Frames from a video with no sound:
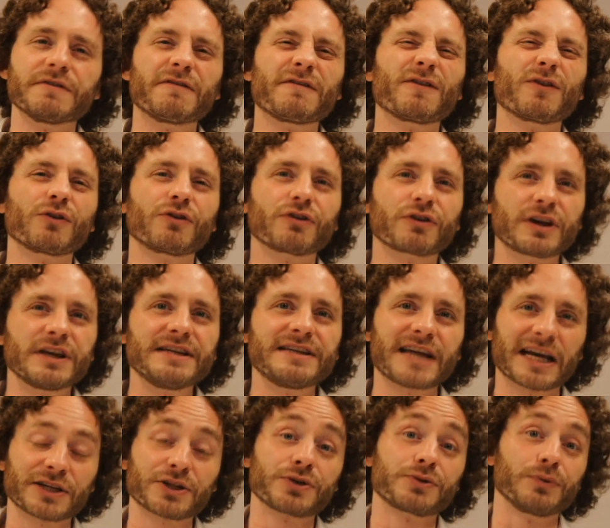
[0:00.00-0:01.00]
to further
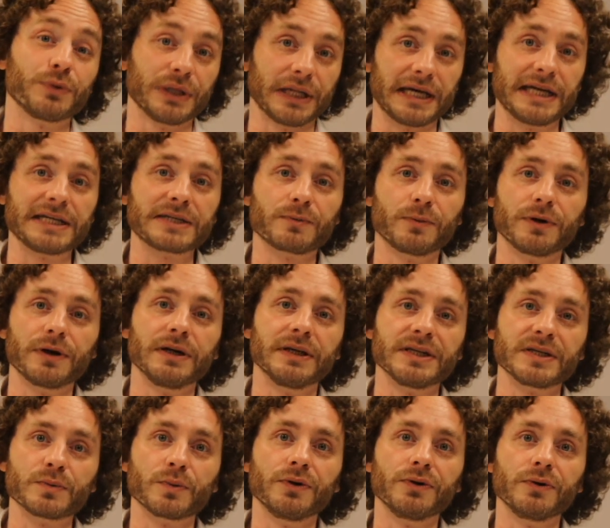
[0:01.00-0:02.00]
contextualize what it
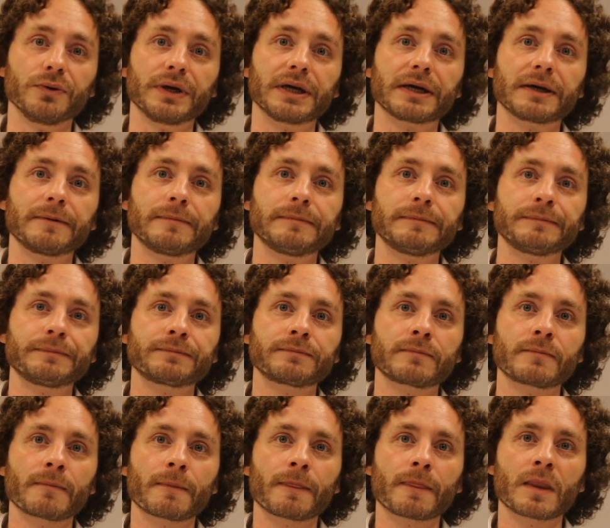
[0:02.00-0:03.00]
is we're doing.
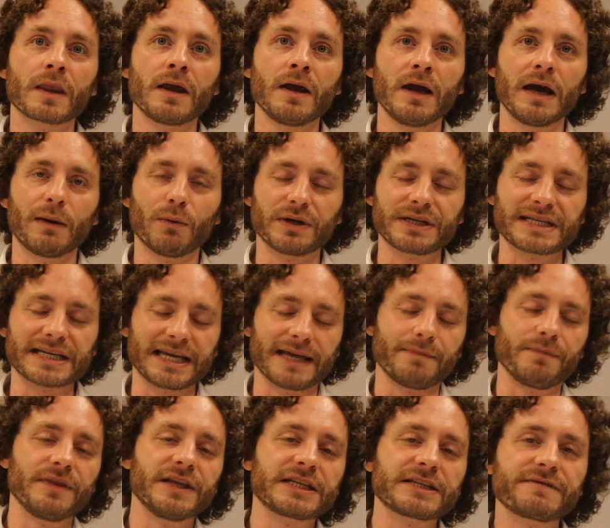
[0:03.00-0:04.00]
And once
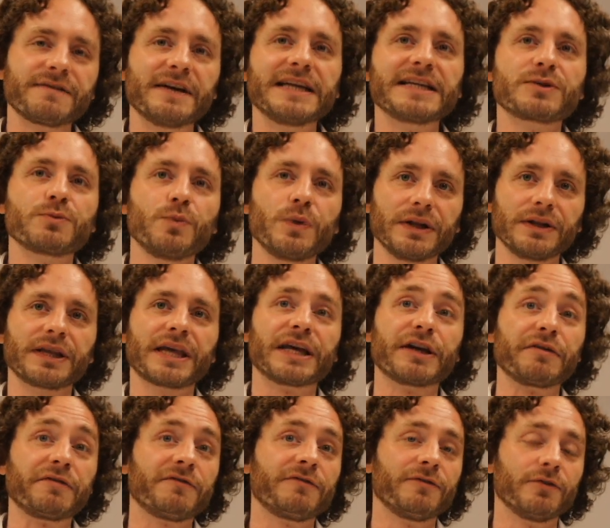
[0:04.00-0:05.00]
again, this phase will get
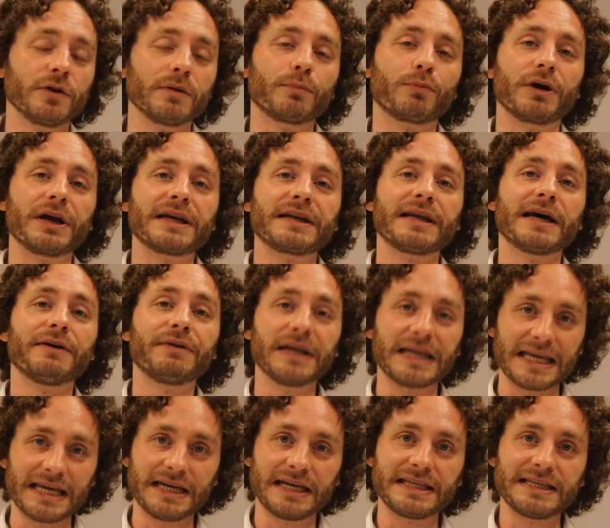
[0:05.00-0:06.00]
a full breakdown
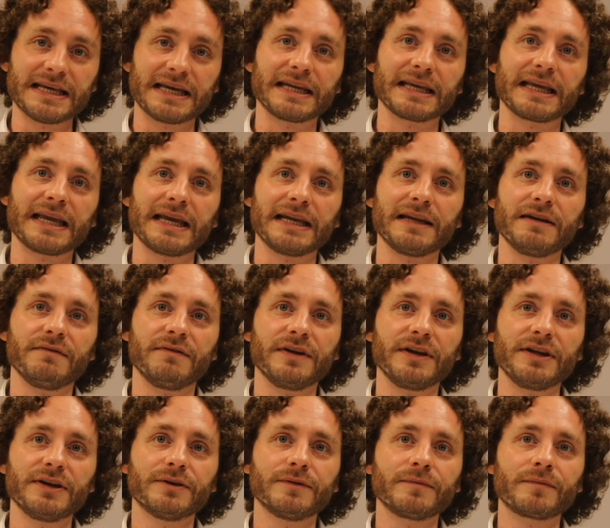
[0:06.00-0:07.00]
in a dedicated
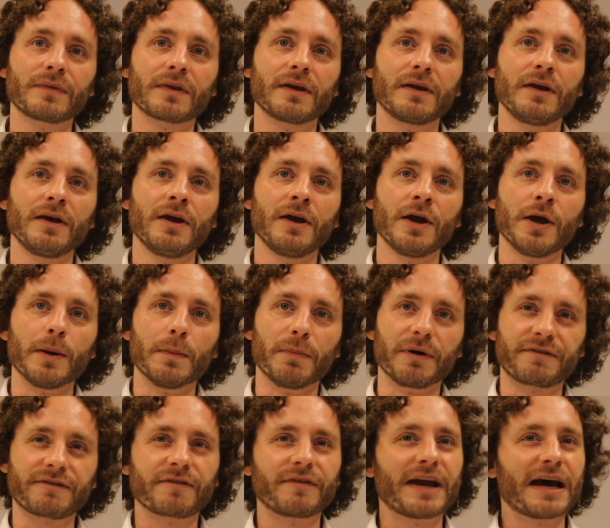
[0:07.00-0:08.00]
video.
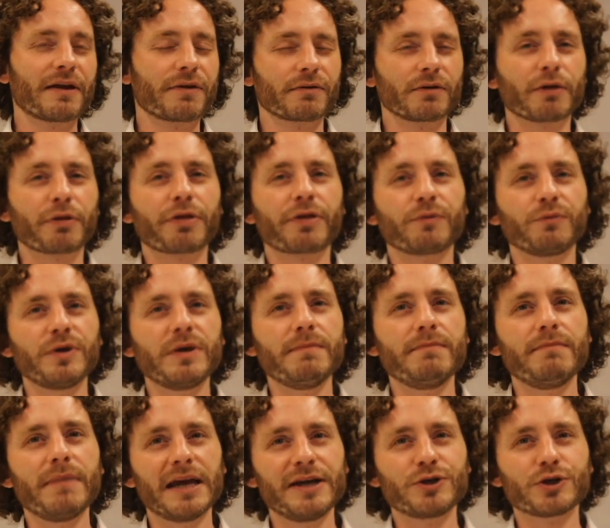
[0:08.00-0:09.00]
But for now, there are three
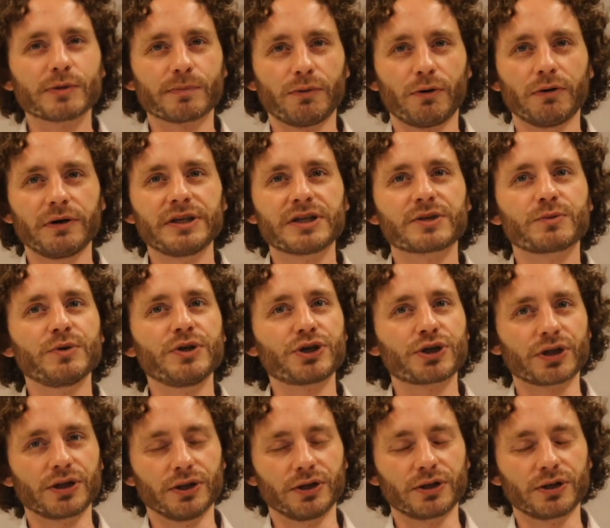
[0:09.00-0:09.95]
major points we should